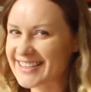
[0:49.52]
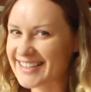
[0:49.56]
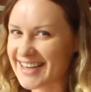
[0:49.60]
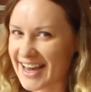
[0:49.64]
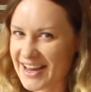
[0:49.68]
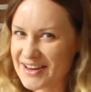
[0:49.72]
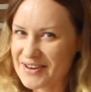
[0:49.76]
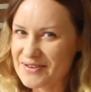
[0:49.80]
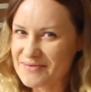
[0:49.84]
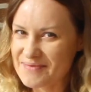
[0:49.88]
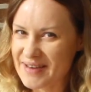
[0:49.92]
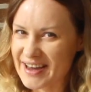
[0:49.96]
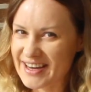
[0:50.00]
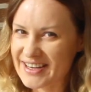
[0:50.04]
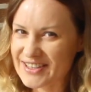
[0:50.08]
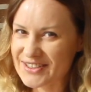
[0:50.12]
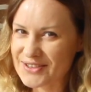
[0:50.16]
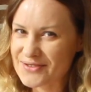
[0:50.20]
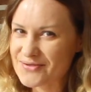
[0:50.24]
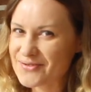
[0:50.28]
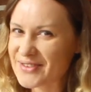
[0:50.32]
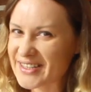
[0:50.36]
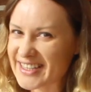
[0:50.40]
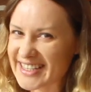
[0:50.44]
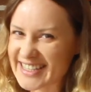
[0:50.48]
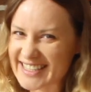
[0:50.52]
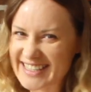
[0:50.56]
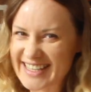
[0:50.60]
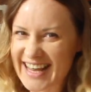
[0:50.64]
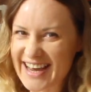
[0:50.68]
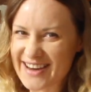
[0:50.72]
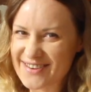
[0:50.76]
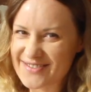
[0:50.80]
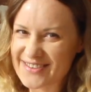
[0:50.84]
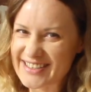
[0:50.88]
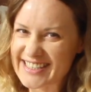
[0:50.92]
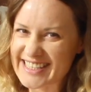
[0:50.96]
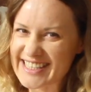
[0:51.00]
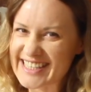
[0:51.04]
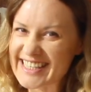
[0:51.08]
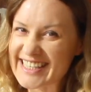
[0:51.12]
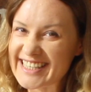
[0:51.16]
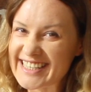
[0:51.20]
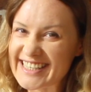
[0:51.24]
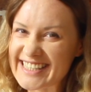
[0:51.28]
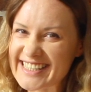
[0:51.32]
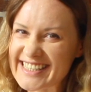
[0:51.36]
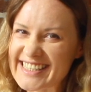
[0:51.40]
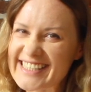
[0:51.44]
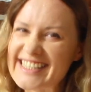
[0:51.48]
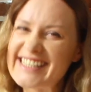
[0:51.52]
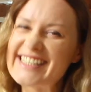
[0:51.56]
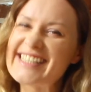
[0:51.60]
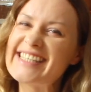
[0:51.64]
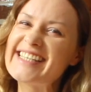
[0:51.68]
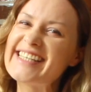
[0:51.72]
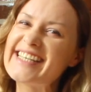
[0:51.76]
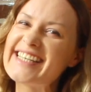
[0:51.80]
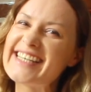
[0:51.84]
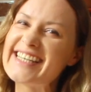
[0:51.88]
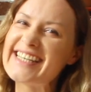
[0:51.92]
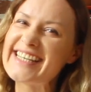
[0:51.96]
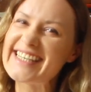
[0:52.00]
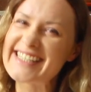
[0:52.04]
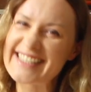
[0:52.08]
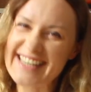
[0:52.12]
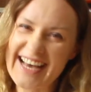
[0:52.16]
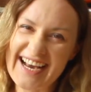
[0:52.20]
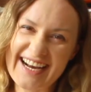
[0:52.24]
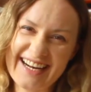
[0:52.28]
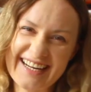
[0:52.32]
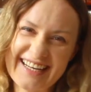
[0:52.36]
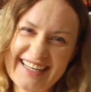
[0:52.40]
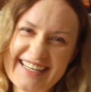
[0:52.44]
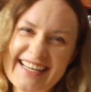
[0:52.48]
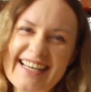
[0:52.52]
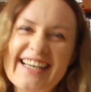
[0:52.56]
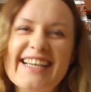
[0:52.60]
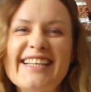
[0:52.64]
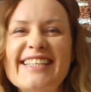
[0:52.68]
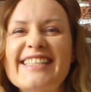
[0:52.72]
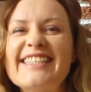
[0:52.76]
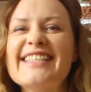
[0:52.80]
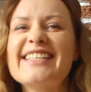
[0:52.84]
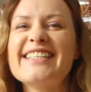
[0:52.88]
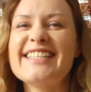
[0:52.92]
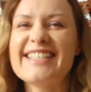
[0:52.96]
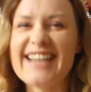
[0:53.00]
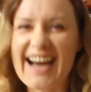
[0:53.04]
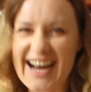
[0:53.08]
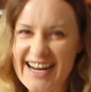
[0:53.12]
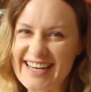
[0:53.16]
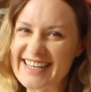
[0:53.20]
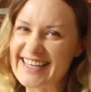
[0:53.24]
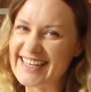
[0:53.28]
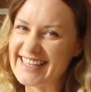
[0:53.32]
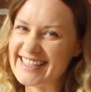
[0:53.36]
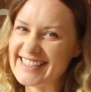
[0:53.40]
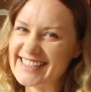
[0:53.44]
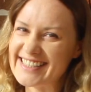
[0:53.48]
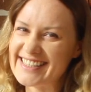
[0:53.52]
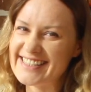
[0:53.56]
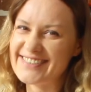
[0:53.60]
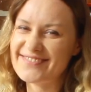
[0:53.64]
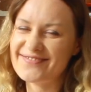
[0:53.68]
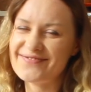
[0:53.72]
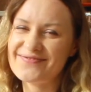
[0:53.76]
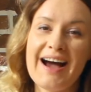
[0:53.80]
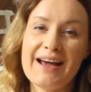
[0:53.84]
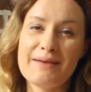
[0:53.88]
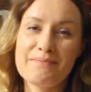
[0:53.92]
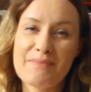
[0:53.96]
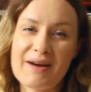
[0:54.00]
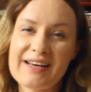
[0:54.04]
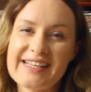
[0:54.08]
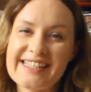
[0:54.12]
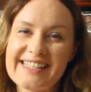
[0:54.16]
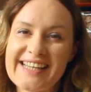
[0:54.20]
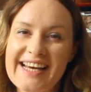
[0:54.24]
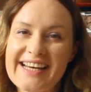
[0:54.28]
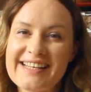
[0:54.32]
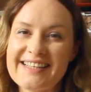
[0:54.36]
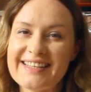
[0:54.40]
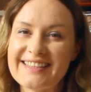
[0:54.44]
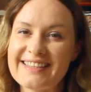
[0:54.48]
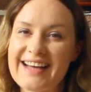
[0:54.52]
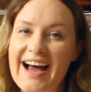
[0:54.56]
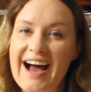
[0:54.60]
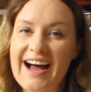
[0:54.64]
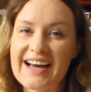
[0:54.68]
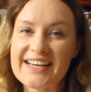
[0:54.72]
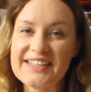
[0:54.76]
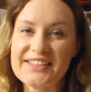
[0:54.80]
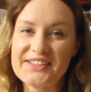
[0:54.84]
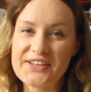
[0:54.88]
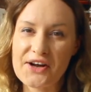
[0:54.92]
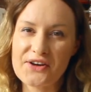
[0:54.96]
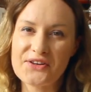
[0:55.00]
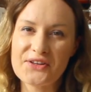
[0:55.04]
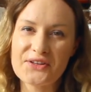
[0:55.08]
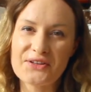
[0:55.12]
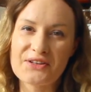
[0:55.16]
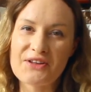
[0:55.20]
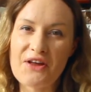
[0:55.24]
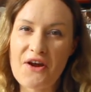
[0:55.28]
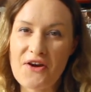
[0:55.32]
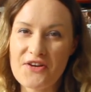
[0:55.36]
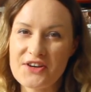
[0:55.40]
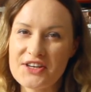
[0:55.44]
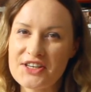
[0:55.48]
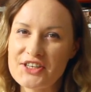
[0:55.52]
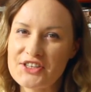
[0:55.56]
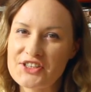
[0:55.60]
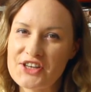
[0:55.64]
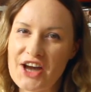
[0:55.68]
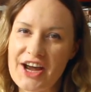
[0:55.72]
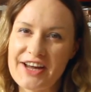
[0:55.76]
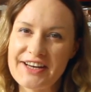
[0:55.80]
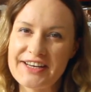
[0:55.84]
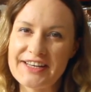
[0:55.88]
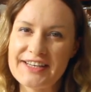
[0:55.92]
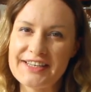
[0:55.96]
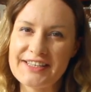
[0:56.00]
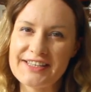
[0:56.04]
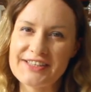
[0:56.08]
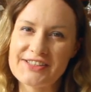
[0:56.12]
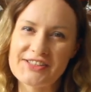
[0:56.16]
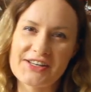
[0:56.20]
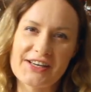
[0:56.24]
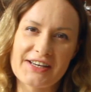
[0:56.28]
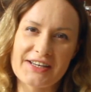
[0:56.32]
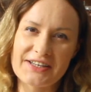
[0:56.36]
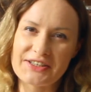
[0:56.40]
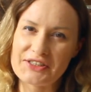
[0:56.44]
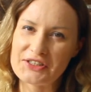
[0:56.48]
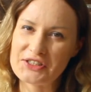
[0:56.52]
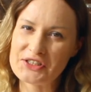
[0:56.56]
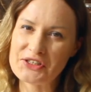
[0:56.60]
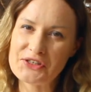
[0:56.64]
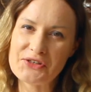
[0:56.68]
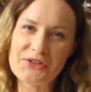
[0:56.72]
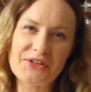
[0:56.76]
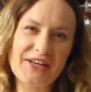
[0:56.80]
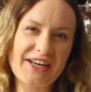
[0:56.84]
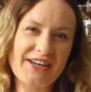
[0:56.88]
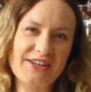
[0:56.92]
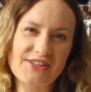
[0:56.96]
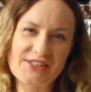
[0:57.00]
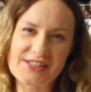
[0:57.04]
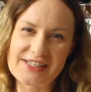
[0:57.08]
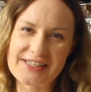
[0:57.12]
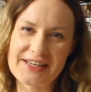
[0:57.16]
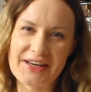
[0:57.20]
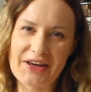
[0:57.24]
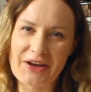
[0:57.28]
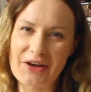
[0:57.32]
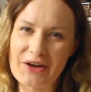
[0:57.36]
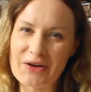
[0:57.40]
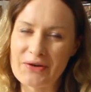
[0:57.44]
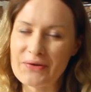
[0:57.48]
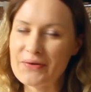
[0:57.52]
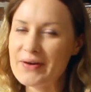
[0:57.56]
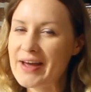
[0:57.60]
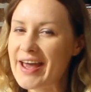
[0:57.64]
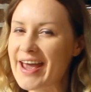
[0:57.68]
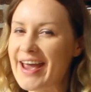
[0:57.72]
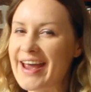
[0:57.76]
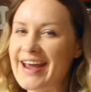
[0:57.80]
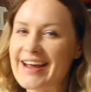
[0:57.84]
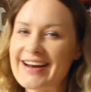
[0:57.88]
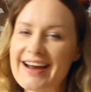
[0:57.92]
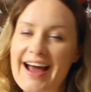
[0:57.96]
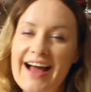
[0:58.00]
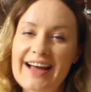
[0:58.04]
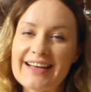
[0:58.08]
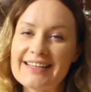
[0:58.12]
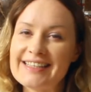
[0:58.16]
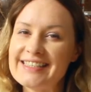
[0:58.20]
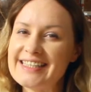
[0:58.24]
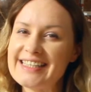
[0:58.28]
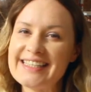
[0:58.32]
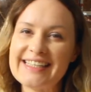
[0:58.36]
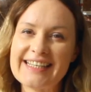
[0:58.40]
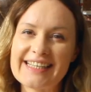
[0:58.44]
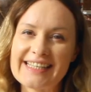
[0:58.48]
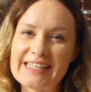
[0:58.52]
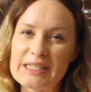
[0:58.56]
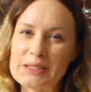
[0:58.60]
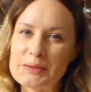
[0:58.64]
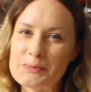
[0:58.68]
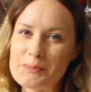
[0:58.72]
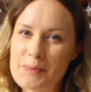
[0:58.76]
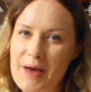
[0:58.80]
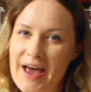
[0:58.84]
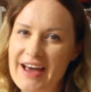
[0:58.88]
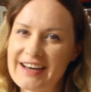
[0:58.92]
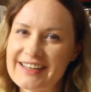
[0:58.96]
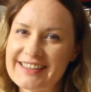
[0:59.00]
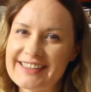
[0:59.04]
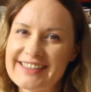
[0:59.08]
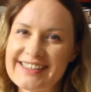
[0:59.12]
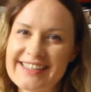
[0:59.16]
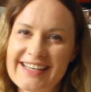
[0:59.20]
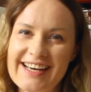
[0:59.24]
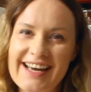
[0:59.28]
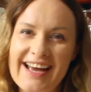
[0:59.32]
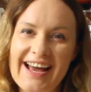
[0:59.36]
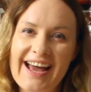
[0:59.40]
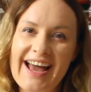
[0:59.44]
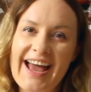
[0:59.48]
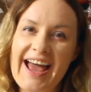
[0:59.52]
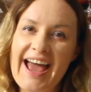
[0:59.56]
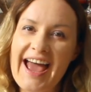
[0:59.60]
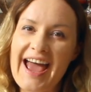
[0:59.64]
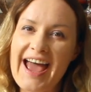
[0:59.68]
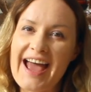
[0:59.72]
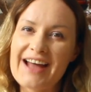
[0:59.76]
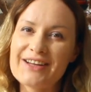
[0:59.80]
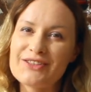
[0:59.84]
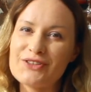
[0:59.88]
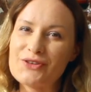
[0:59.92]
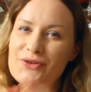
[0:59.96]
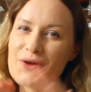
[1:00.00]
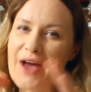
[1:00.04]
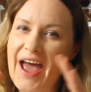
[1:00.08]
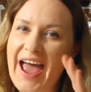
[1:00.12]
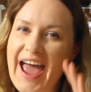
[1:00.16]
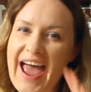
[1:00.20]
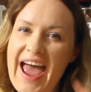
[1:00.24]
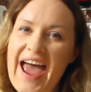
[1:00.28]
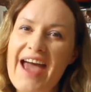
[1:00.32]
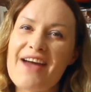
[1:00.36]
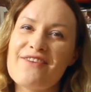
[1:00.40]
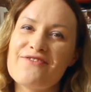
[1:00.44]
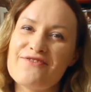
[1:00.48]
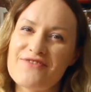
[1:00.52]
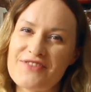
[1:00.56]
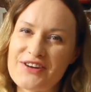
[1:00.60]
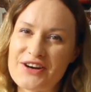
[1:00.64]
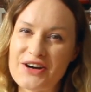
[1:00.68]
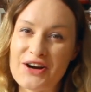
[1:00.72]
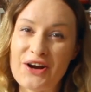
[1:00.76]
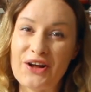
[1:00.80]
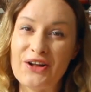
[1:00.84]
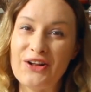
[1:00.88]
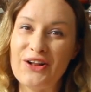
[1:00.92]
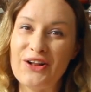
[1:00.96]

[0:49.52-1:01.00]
Can you imagine what this language is? Exactly, it's Chinese. I must say that I started learning Chinese uh, two years ago and I didn't expect to ever